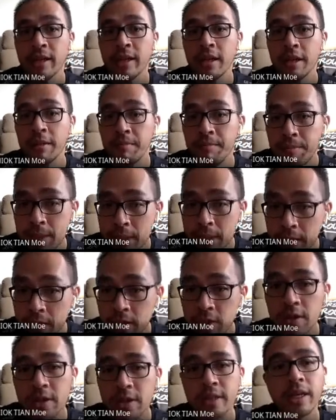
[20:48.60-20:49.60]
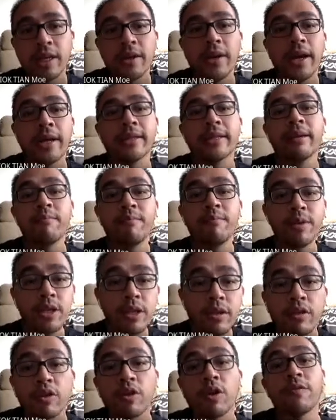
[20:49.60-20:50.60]
B also is correct. Temperature of
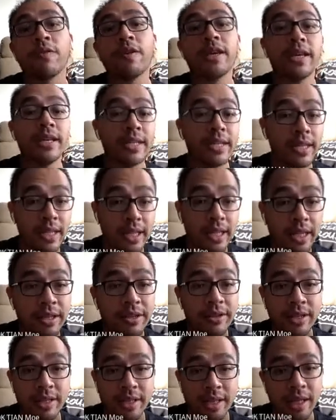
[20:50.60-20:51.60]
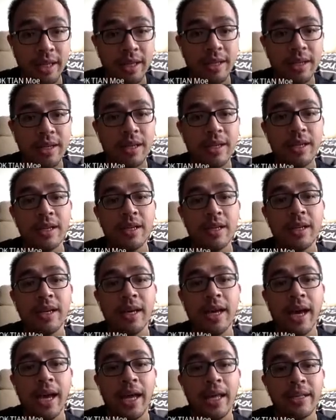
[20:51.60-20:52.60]
the coffee is decreasing.
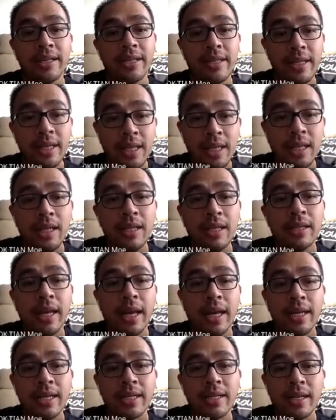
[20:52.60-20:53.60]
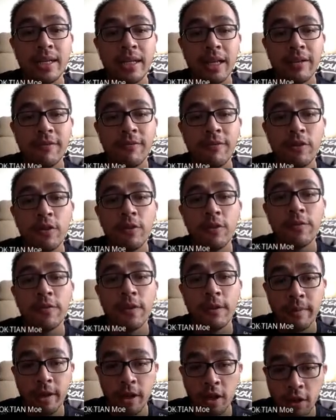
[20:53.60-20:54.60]
And C, there is a net flow
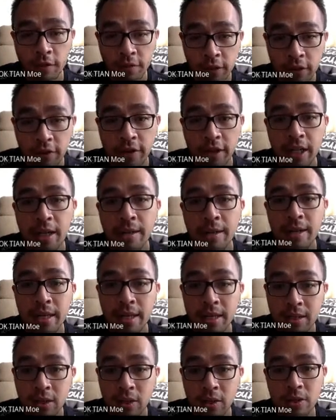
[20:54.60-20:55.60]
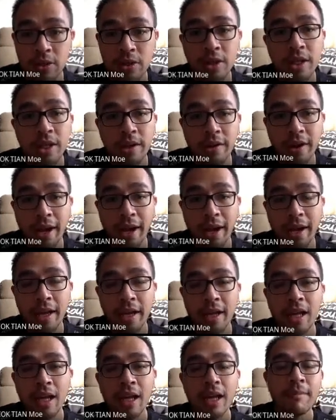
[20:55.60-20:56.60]
from the coffee to the cup is also correct.
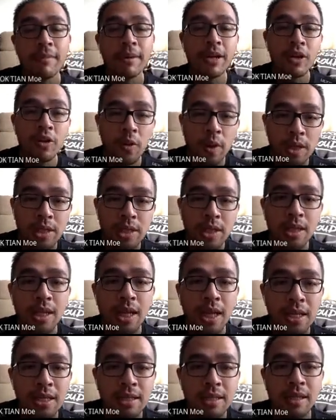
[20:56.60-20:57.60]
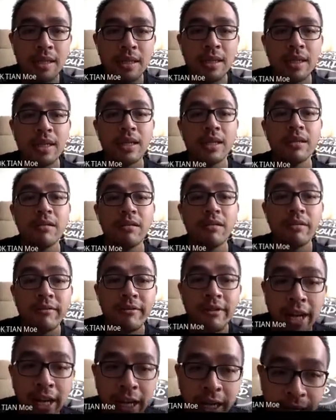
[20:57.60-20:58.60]
But the question asks
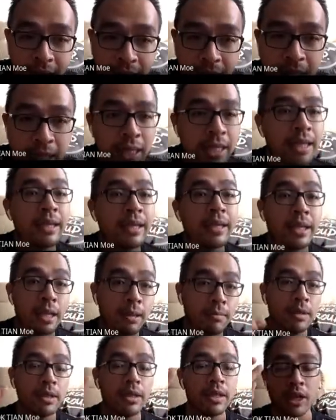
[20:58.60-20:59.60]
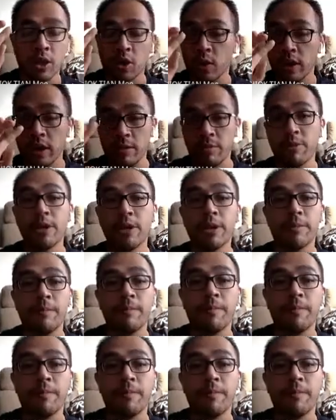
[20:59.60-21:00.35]
already in thermal equilibrium.